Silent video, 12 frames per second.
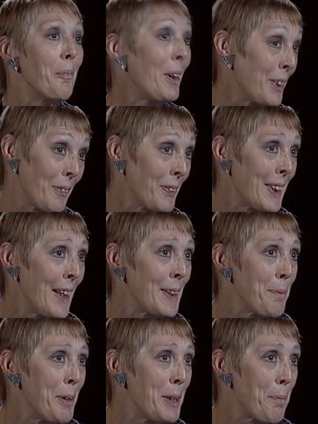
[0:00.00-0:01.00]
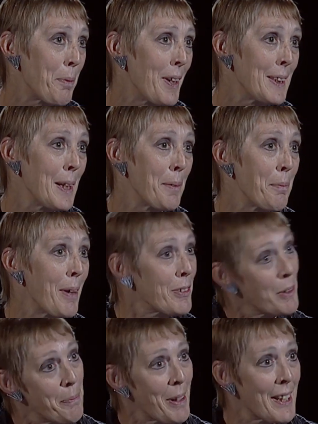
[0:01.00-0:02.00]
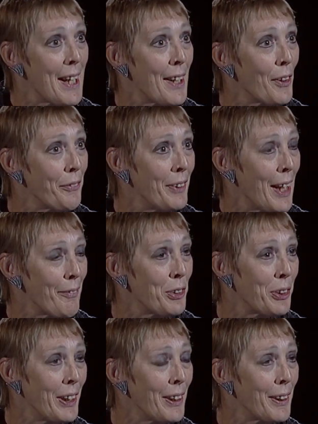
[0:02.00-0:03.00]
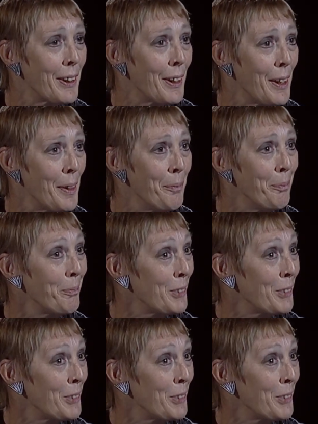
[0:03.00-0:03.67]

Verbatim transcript: Well, it all sounds a bit depressing. Perhaps we'd better head off and have a drink um,